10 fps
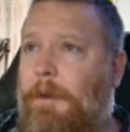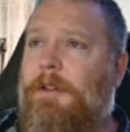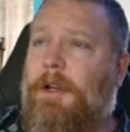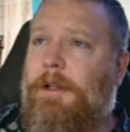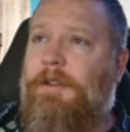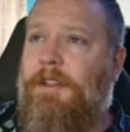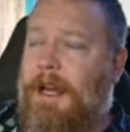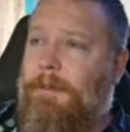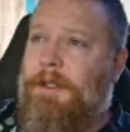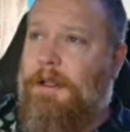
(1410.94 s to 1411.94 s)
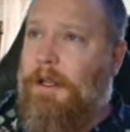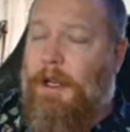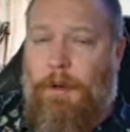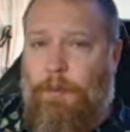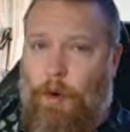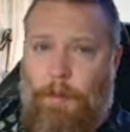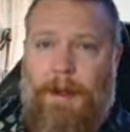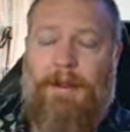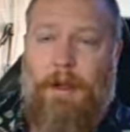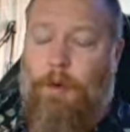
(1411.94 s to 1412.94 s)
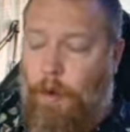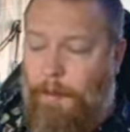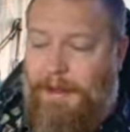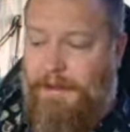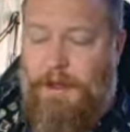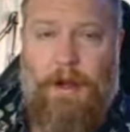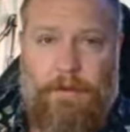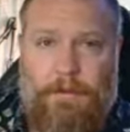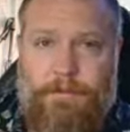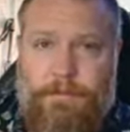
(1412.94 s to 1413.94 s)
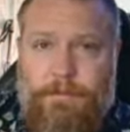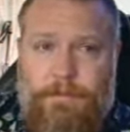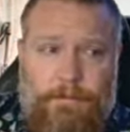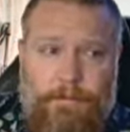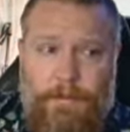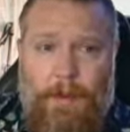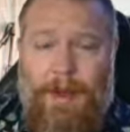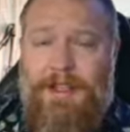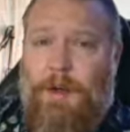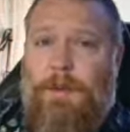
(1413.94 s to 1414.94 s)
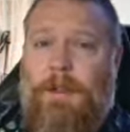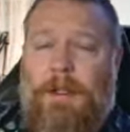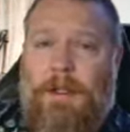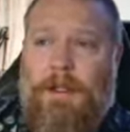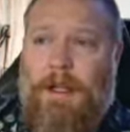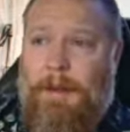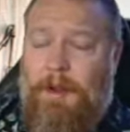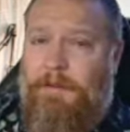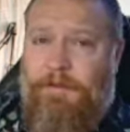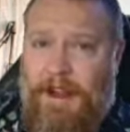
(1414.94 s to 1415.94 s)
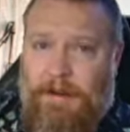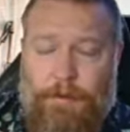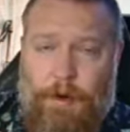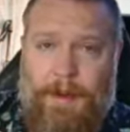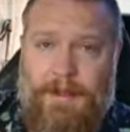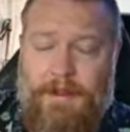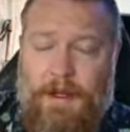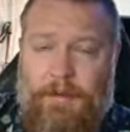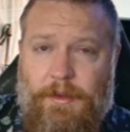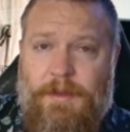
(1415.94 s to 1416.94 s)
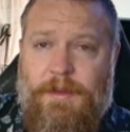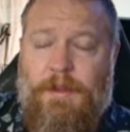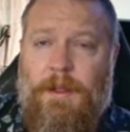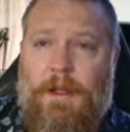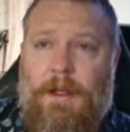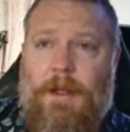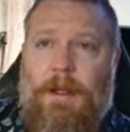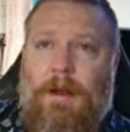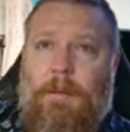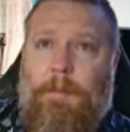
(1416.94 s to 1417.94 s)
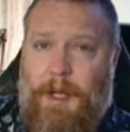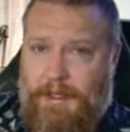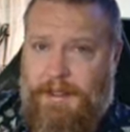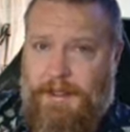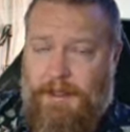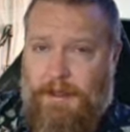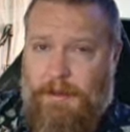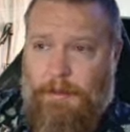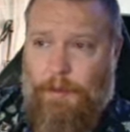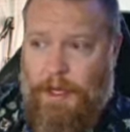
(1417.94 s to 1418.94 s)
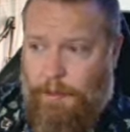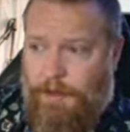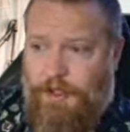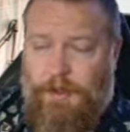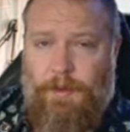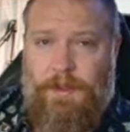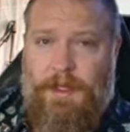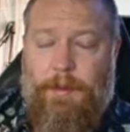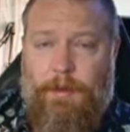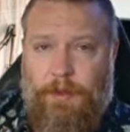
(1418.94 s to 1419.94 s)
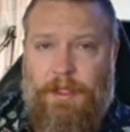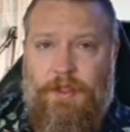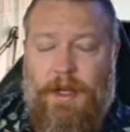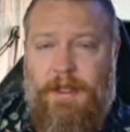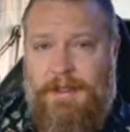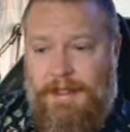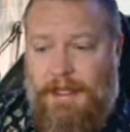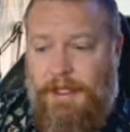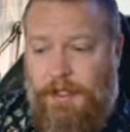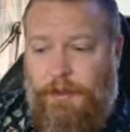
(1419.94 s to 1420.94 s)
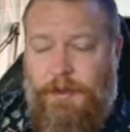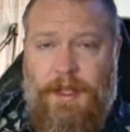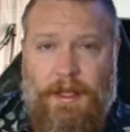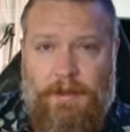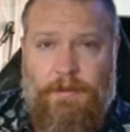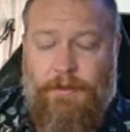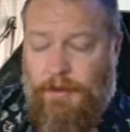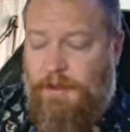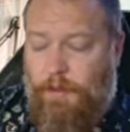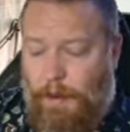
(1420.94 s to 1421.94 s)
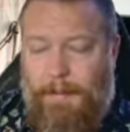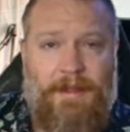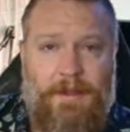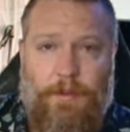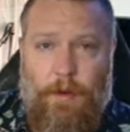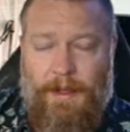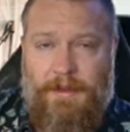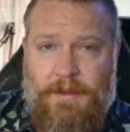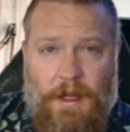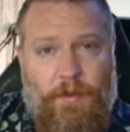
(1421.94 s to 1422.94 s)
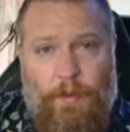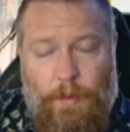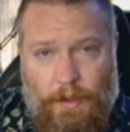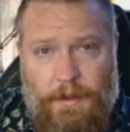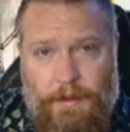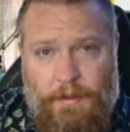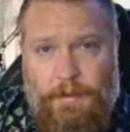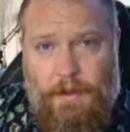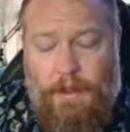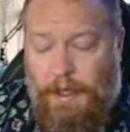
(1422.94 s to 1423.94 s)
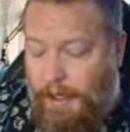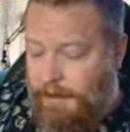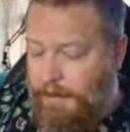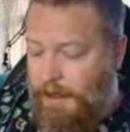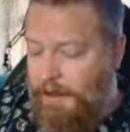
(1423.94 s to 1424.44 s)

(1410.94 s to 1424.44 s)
were in charge of adapting, like, a romance novel... Now, I'm not a fan of romance novels, but what I would do is I would really try to study two things. First, what makes a romance novel work? And